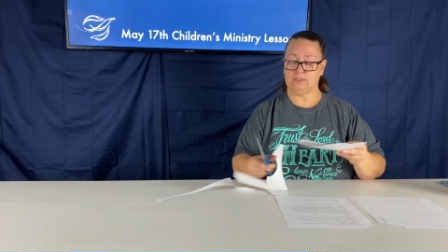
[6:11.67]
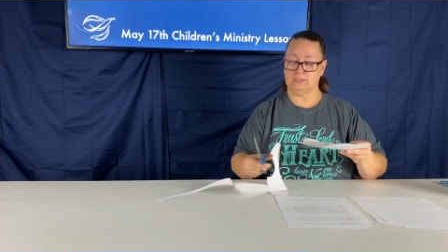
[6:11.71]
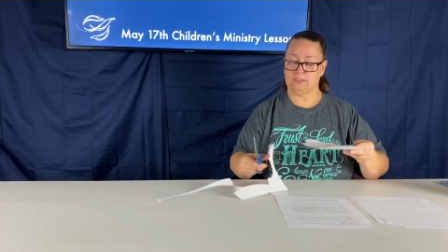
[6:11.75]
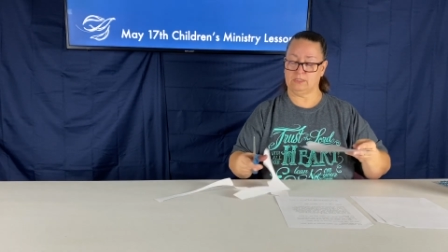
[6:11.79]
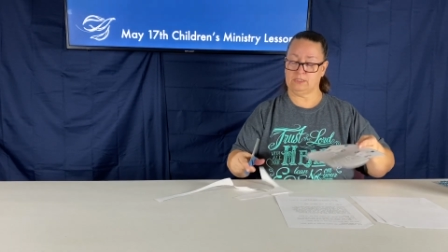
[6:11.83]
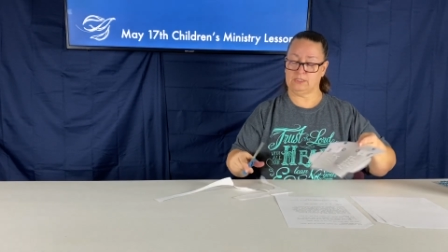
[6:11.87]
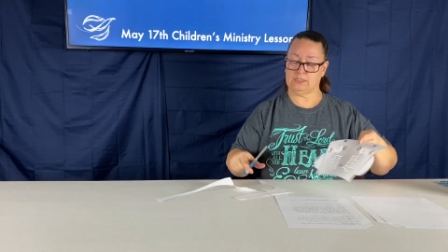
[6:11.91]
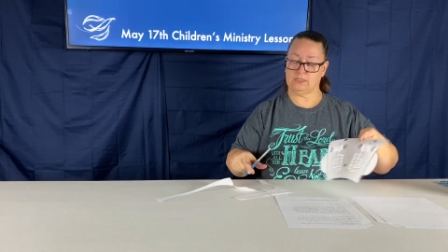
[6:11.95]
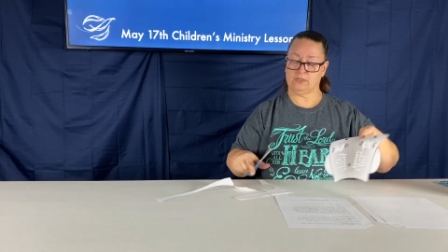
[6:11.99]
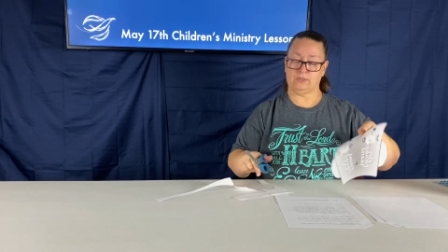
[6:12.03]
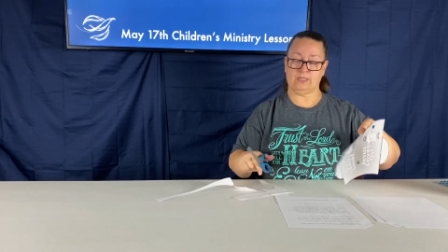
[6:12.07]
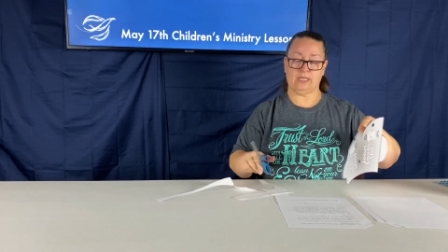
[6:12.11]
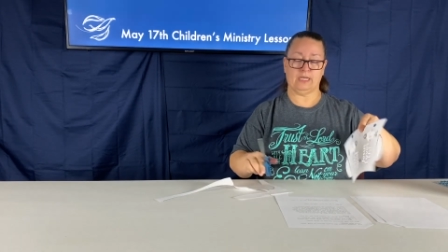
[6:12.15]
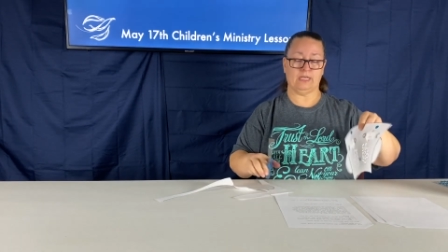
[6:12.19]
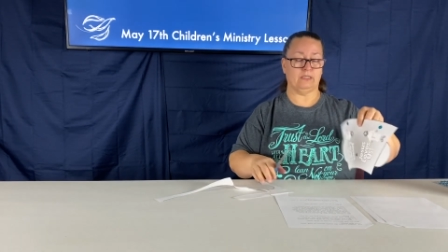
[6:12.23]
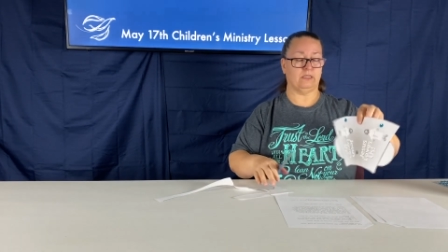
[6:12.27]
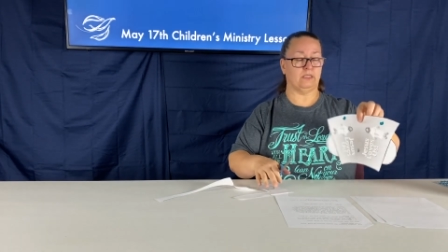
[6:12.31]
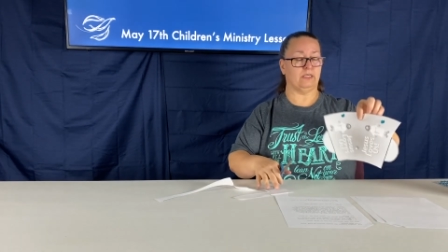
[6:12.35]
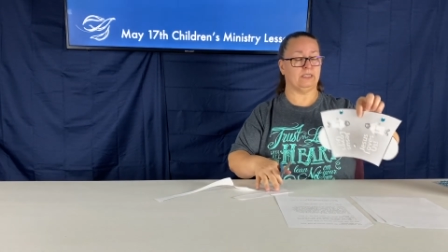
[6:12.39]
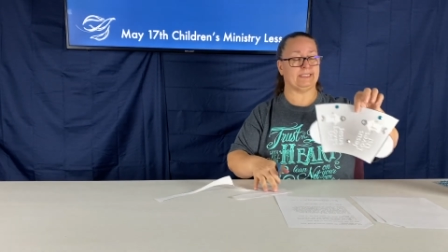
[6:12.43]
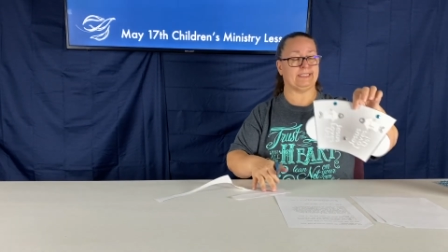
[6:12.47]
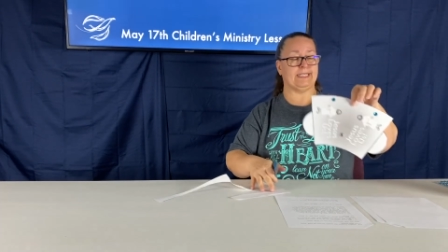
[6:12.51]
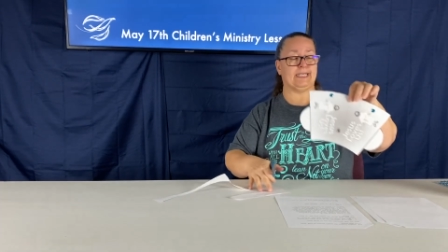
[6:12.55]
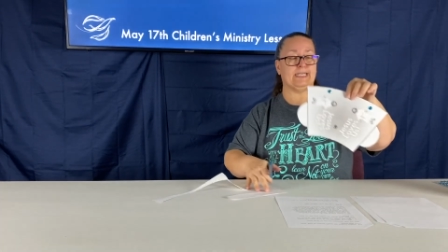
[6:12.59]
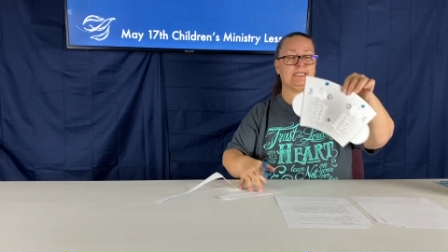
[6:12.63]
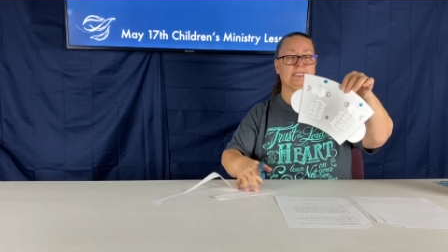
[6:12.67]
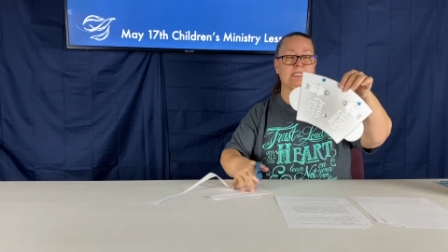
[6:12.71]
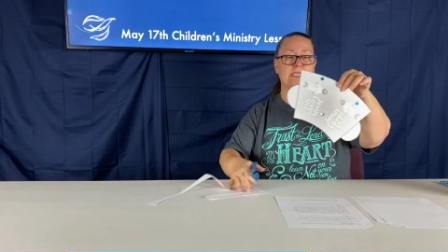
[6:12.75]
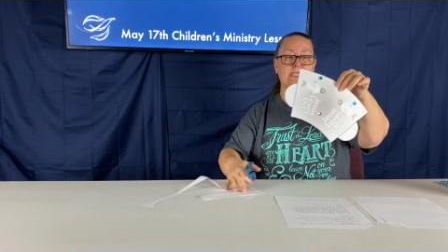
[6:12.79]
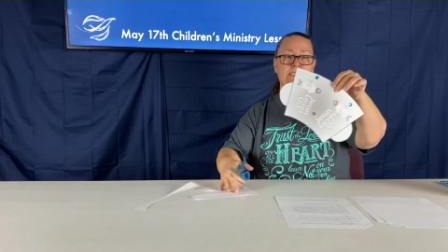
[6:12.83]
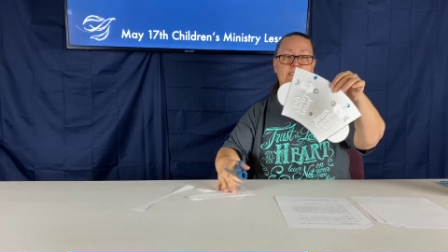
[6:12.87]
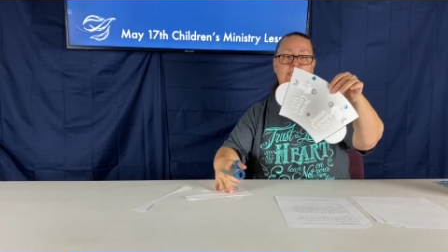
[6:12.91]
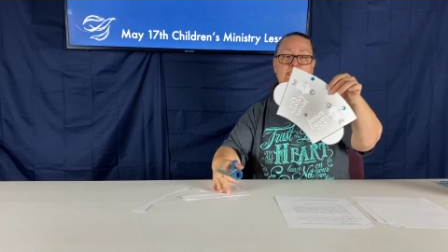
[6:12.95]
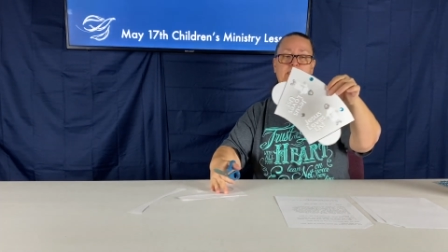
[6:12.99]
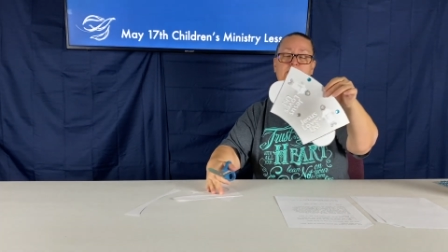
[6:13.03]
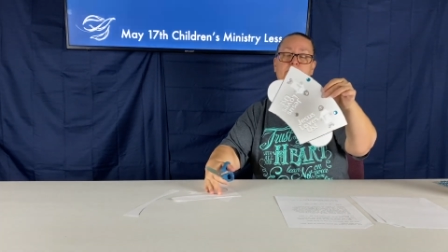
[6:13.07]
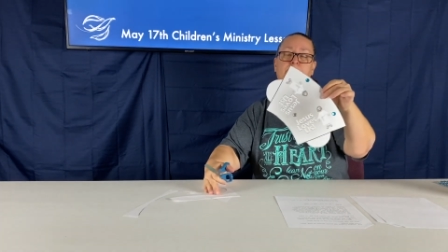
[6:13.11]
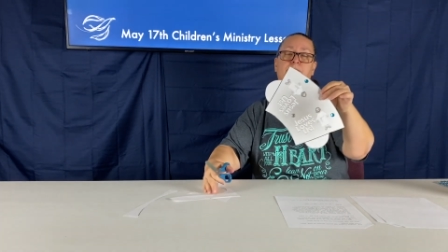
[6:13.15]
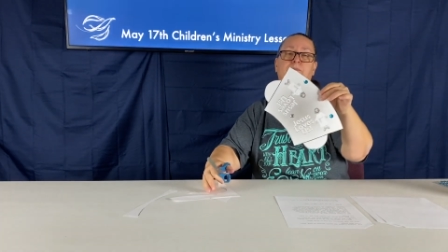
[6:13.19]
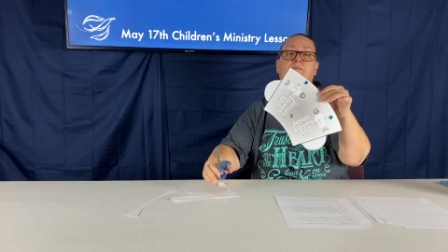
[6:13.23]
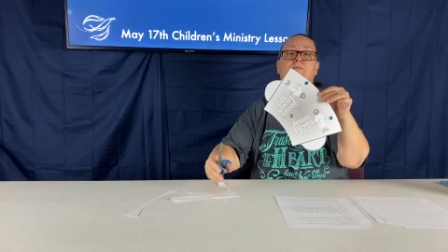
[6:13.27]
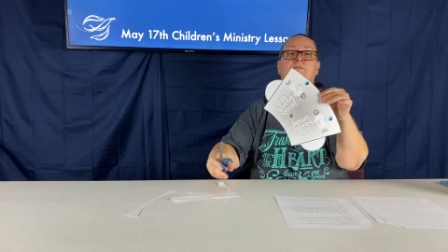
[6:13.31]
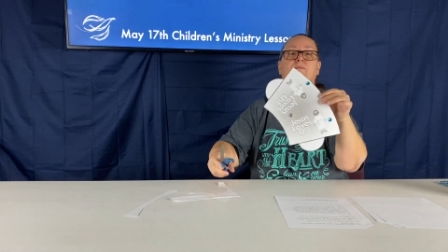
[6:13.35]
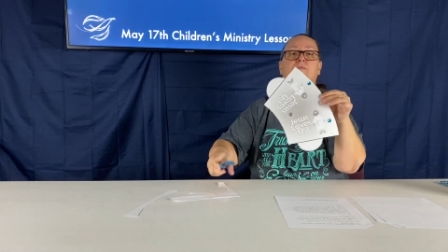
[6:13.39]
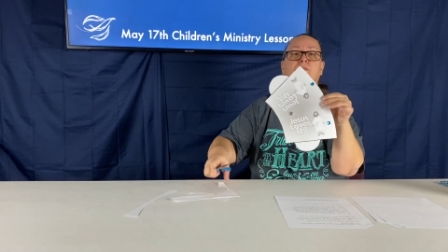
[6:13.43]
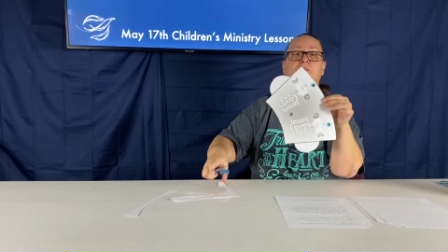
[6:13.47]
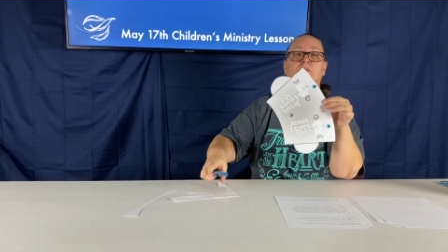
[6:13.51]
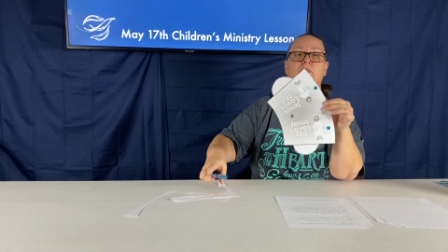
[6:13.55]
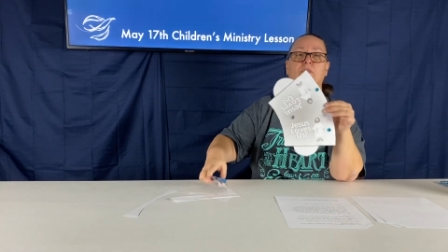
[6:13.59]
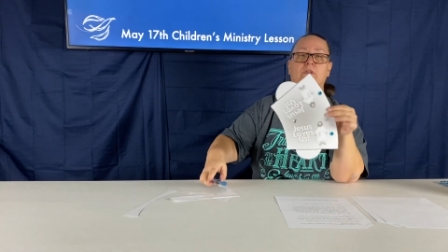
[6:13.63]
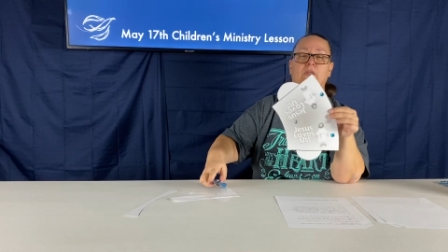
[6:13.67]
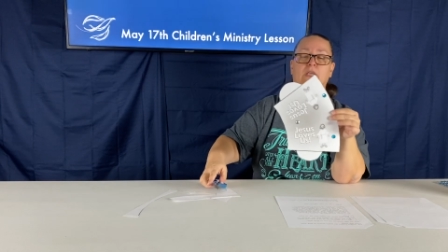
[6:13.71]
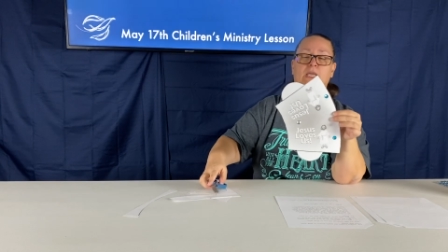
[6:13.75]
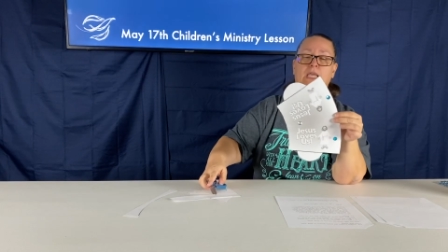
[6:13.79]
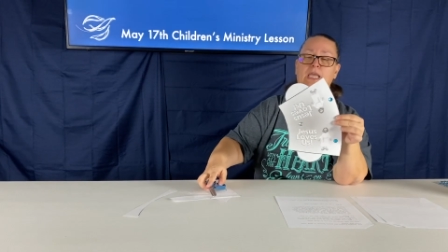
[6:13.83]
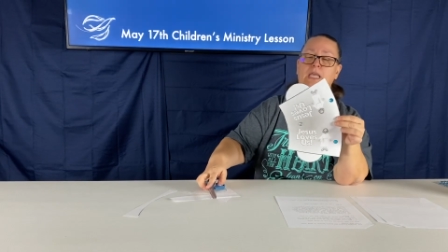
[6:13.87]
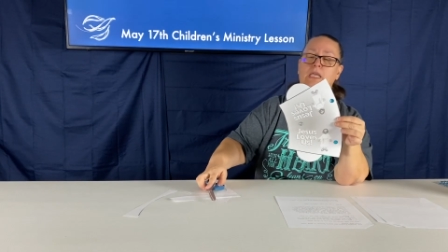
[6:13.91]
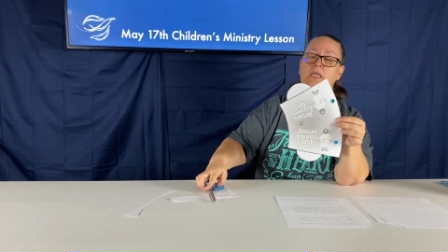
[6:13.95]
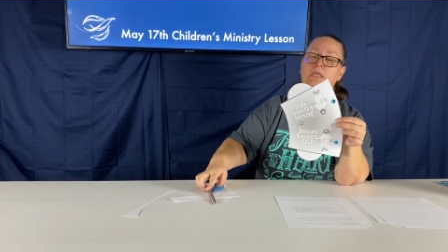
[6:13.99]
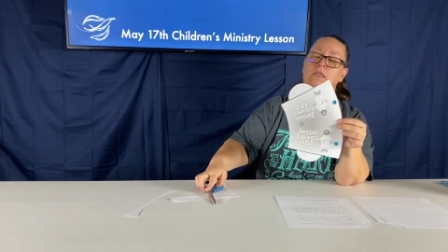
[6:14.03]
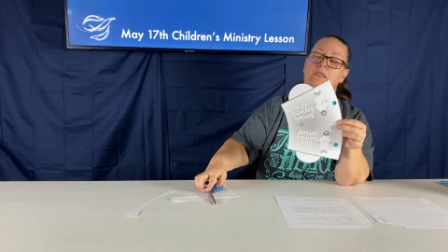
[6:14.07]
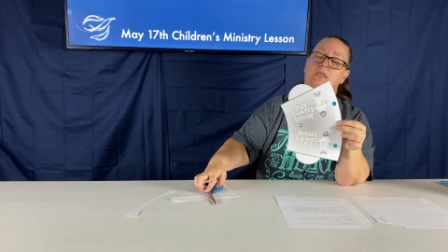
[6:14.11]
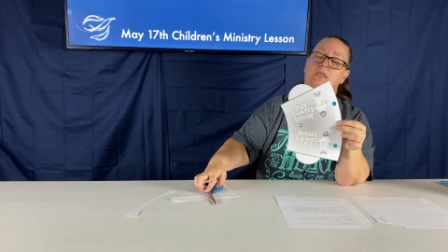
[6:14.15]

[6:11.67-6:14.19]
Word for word: so that it looks like this, okay?